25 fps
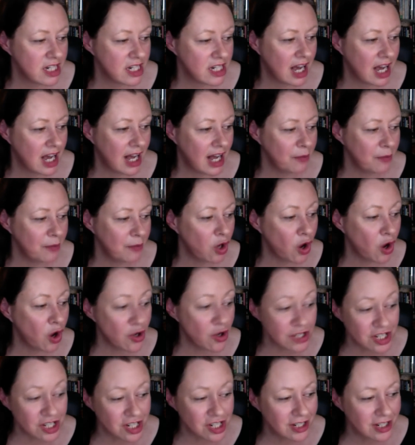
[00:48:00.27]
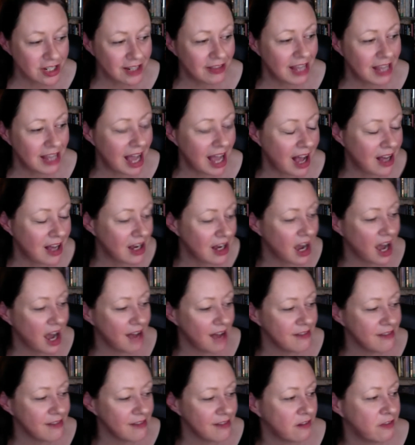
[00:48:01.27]
lost in the
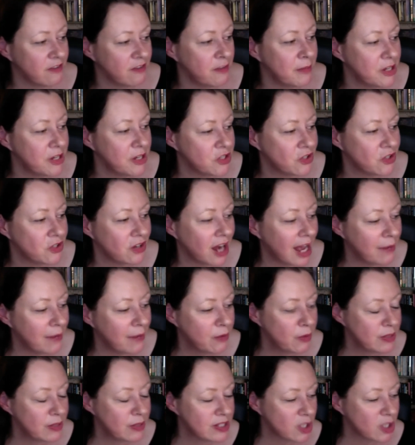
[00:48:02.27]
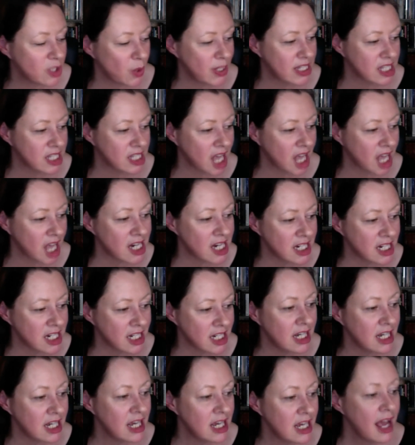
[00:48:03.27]
archives of the Mitchell Library was so exciting
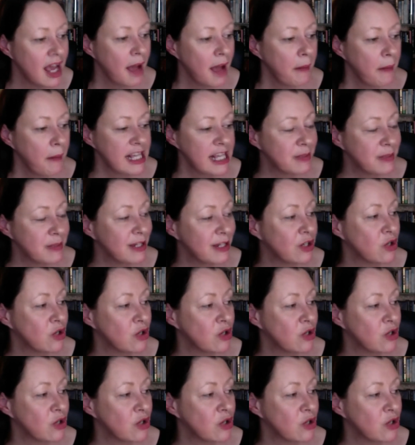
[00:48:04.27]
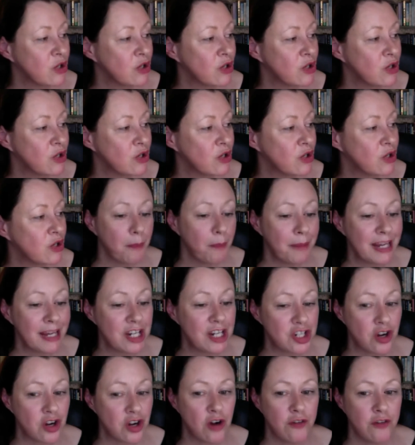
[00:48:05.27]
is because she drew a
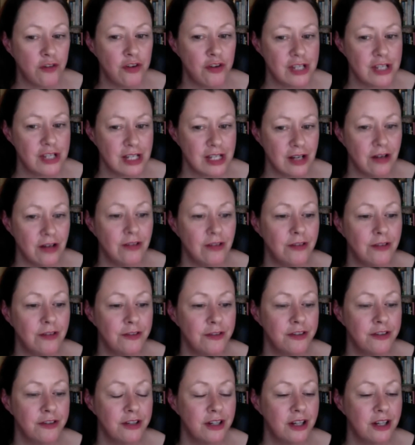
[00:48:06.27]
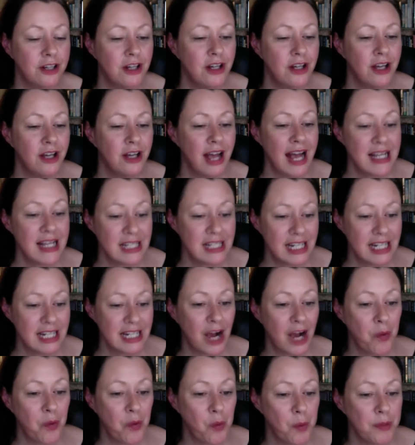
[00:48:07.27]
picture of herself as a
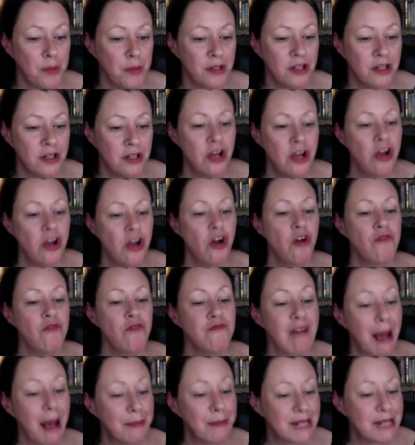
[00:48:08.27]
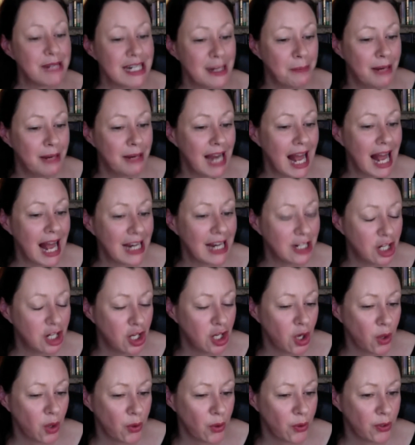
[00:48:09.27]
young woman wrapped in a plaid cloak.